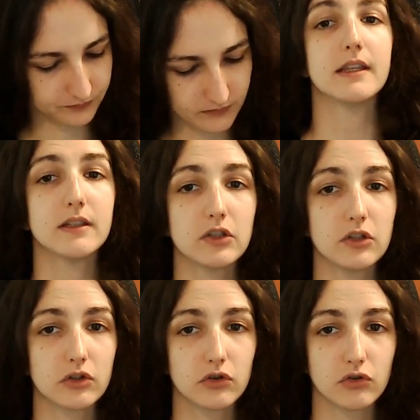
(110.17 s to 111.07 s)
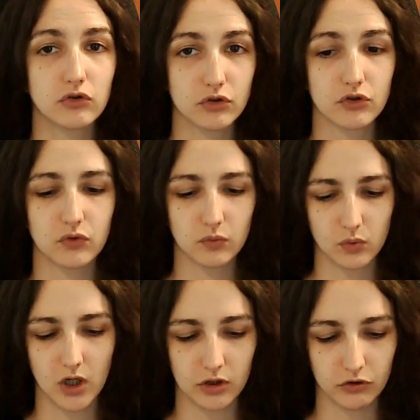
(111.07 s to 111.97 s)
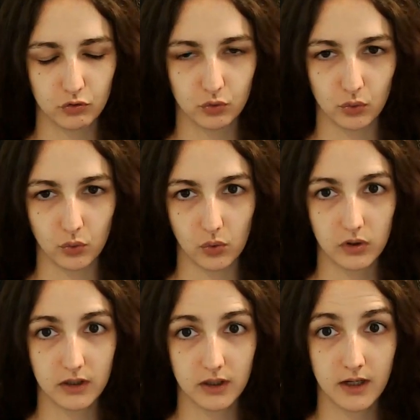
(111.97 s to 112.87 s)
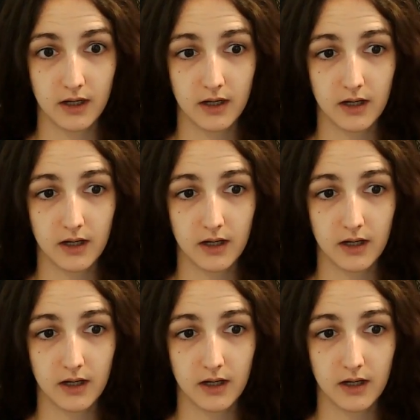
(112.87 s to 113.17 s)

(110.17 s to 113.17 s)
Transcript: I didn't just want to